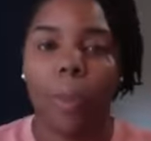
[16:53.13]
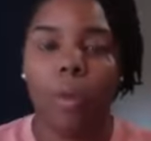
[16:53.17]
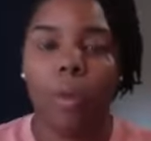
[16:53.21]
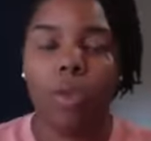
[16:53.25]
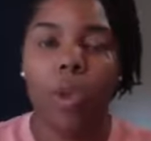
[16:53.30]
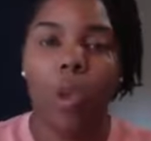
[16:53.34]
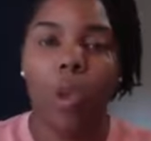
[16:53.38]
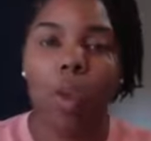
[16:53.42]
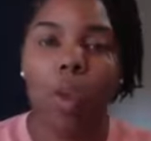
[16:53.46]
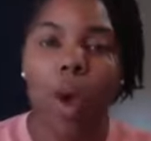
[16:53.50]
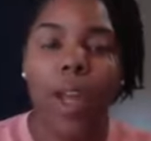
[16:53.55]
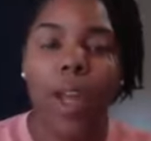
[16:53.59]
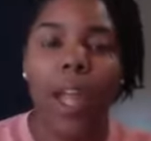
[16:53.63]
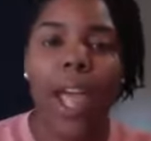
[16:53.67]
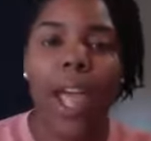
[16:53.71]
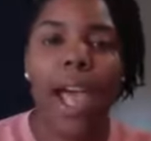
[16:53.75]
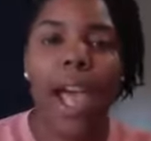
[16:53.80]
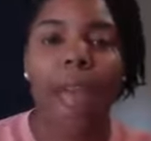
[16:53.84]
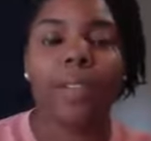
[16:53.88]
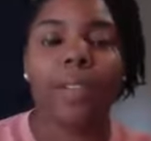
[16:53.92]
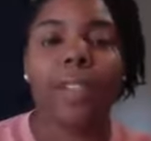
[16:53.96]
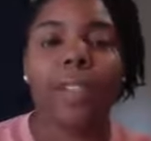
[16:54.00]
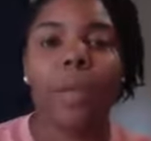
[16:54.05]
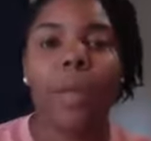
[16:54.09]
You want to
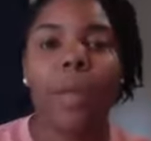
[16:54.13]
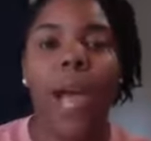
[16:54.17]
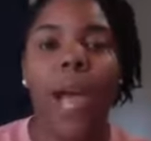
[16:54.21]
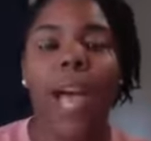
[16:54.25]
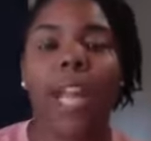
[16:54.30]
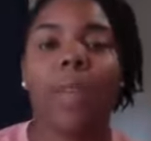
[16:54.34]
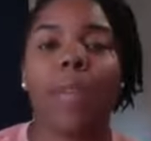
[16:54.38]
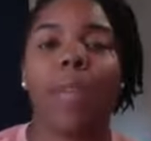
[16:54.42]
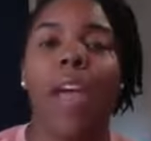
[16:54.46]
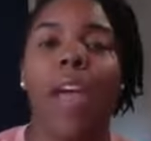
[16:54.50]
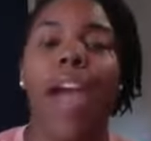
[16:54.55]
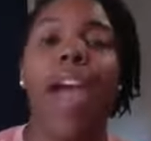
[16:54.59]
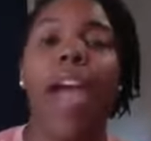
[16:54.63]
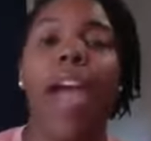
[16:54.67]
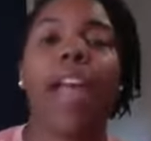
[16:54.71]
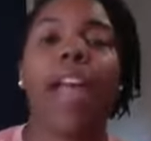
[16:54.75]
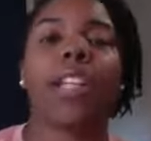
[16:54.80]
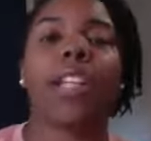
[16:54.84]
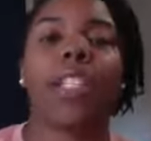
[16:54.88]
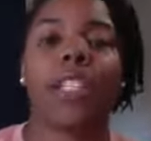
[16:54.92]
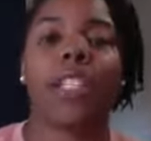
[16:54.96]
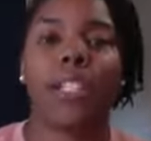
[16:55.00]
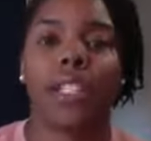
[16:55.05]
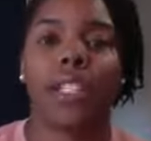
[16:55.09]
have some kind of
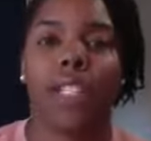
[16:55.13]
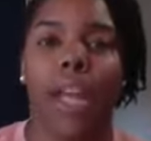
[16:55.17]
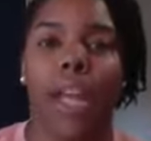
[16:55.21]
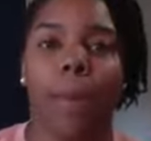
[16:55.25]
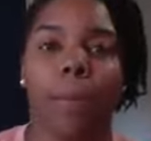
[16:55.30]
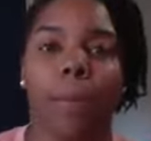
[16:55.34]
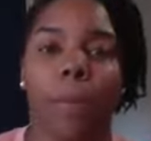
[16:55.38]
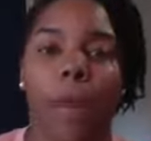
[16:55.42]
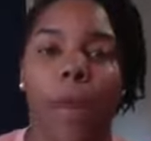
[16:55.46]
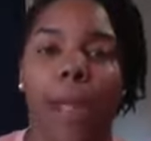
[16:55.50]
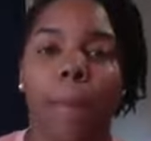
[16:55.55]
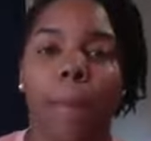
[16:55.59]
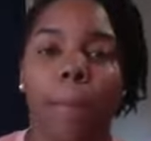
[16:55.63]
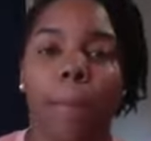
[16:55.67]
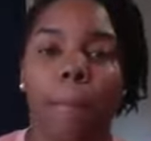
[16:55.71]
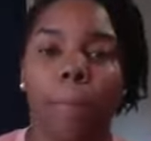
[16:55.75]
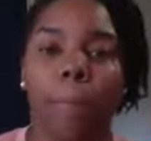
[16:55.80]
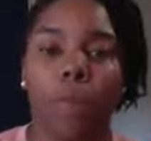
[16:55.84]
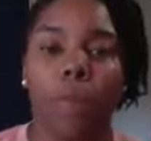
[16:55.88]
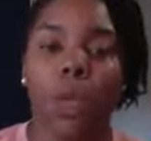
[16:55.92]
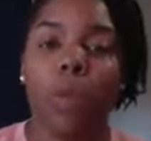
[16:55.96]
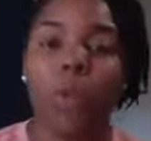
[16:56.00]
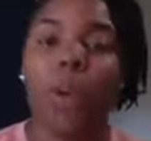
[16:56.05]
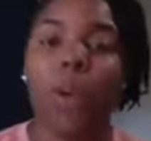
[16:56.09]
action steps, right?
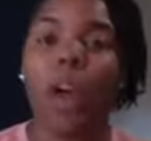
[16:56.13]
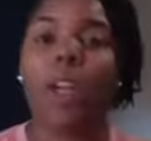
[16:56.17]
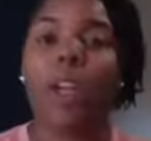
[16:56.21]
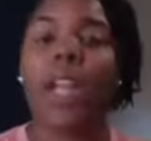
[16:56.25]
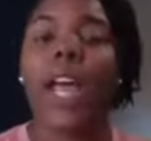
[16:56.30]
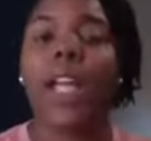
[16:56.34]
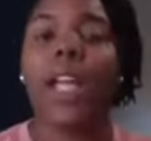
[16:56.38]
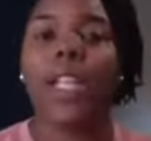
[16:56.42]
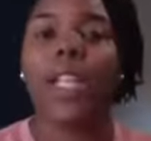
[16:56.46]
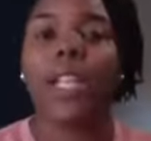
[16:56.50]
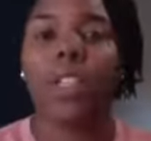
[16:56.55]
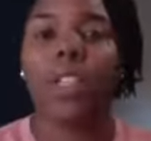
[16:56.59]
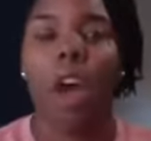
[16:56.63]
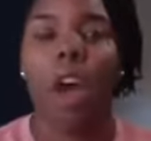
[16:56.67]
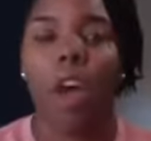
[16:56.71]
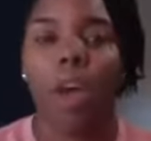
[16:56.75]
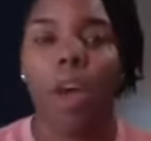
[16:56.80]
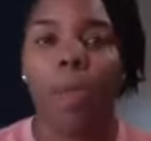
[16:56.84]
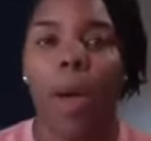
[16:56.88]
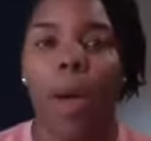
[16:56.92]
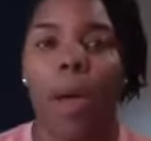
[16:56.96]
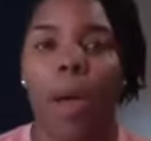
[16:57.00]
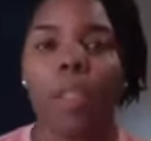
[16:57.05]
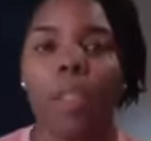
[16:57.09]
You've heard Ellie talk
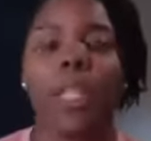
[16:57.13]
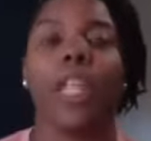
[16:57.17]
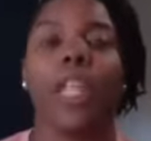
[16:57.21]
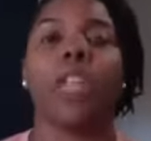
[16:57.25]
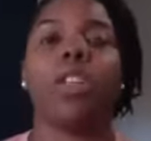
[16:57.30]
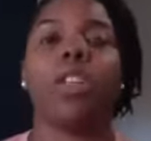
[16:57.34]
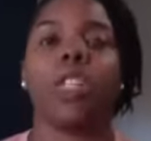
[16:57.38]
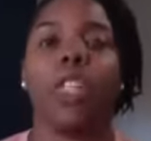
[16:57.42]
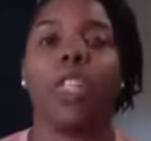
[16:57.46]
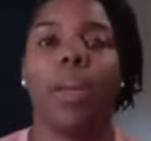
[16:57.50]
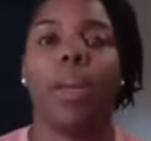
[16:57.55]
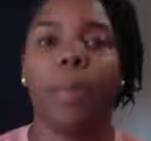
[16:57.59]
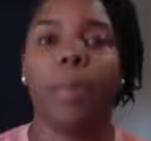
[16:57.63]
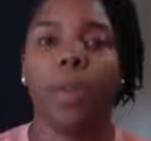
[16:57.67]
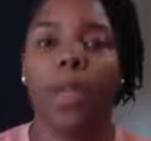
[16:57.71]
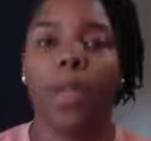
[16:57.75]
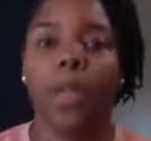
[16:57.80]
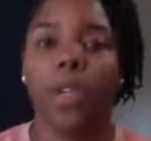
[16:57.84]
about leadership.